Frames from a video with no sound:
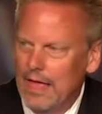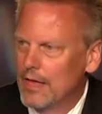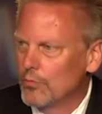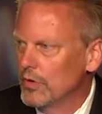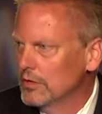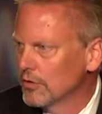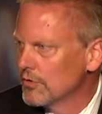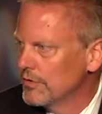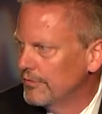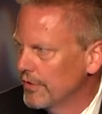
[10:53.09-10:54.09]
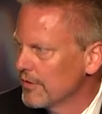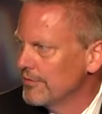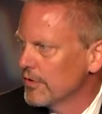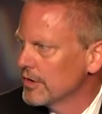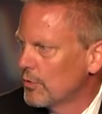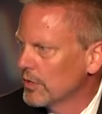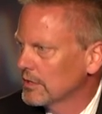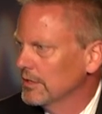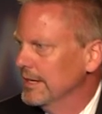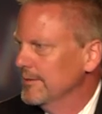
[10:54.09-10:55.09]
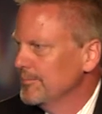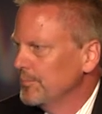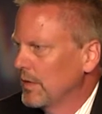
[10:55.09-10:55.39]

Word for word: And we learned very, very quickly